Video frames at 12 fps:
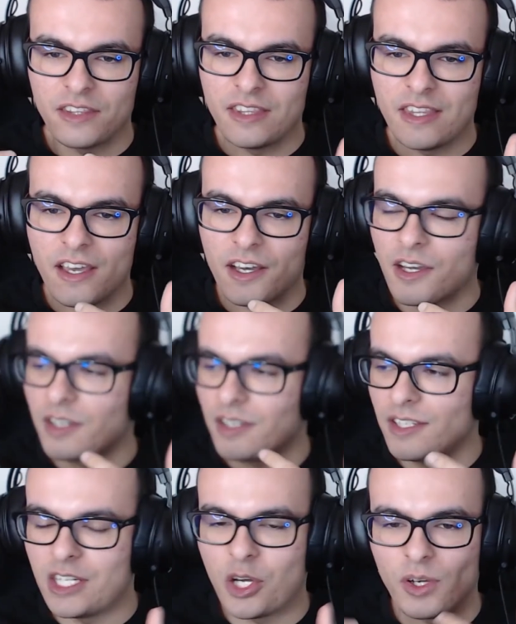
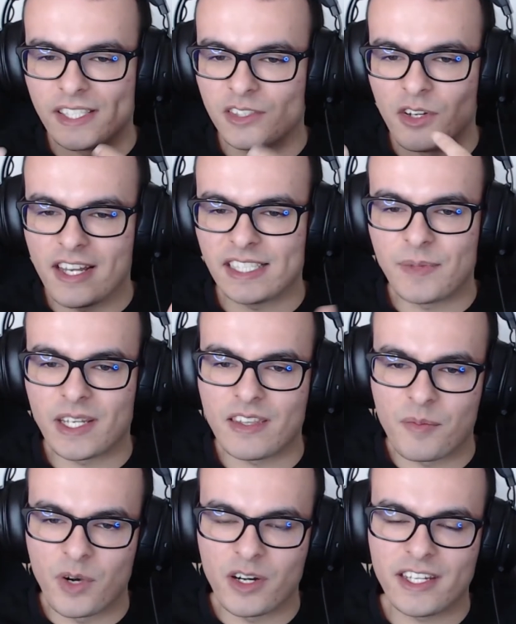a certain aspect of
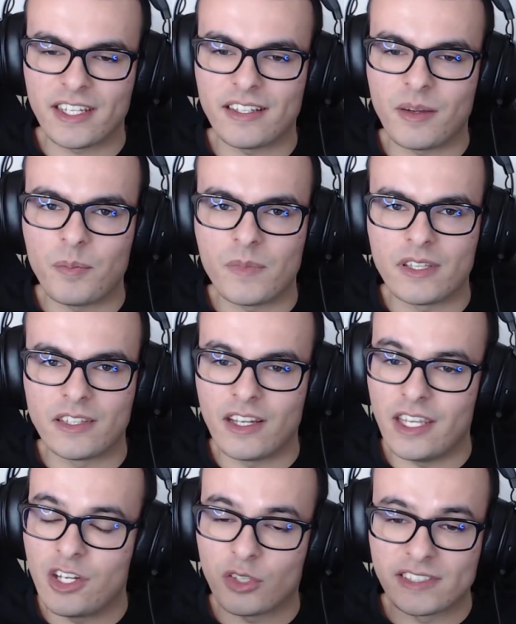the market,
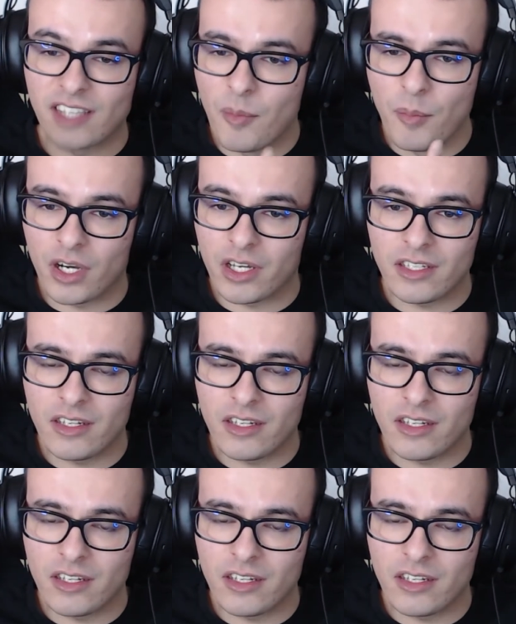someone